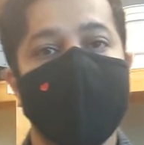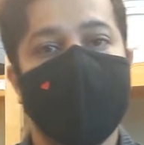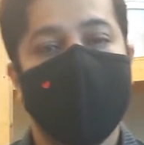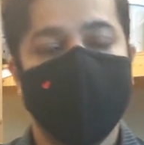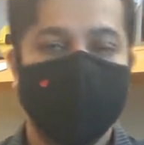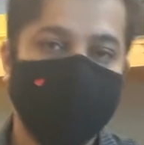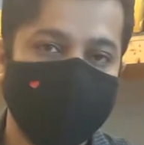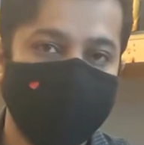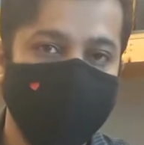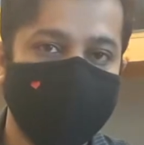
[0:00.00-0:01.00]
I'll post
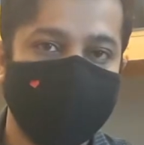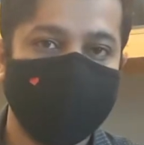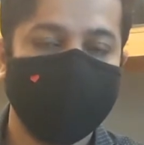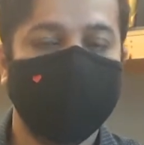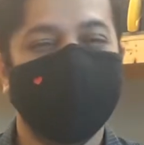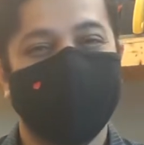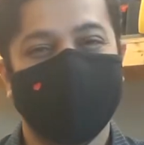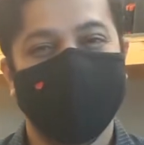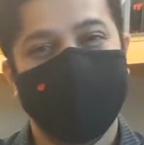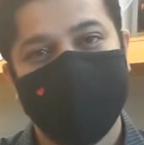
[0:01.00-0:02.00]
lectures maybe over the
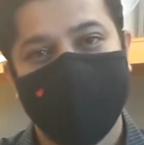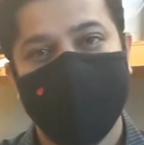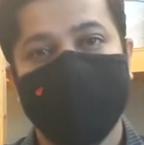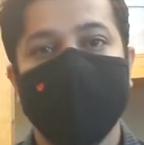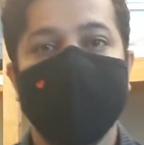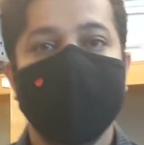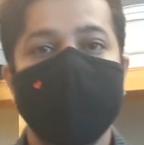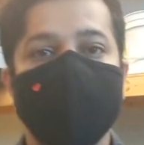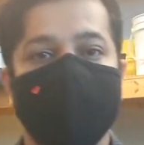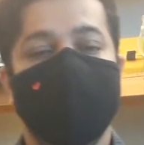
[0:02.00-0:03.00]
weekend,
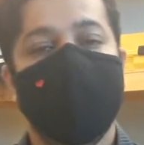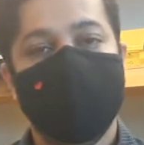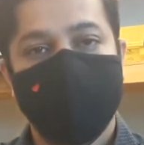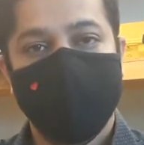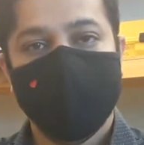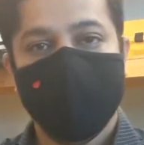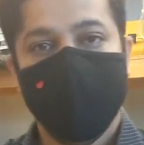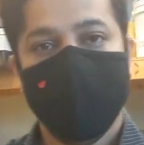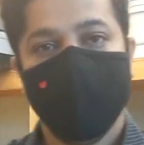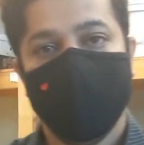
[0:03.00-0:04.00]
so you'll have the
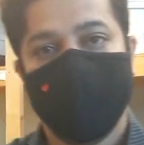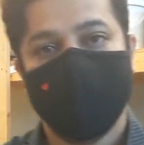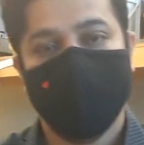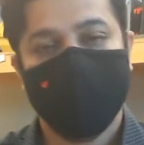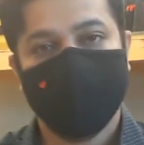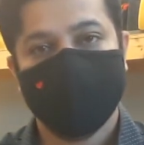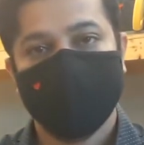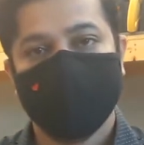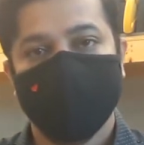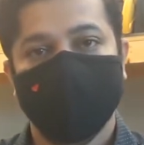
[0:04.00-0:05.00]
opportunity to look at the
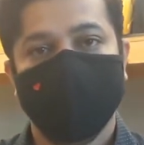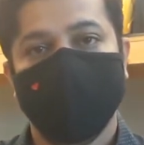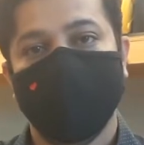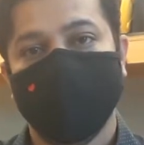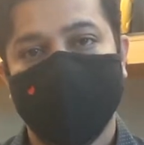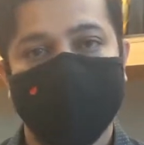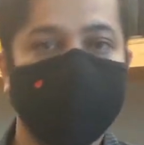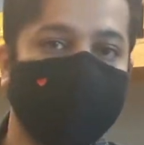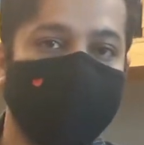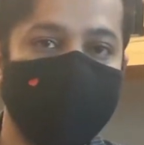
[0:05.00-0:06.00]
lectures before getting
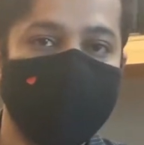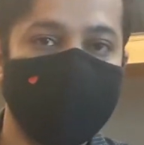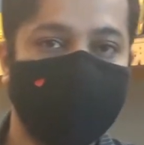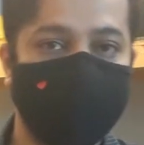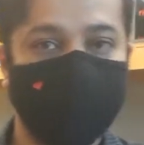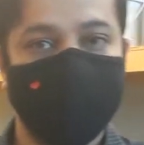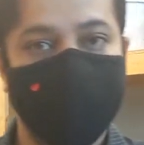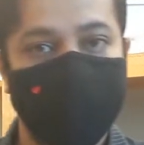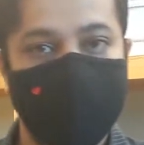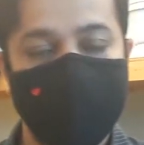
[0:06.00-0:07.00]
on campus during the
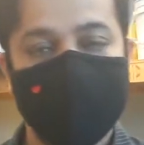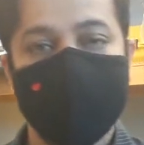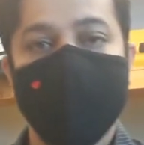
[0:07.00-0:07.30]
weekdays.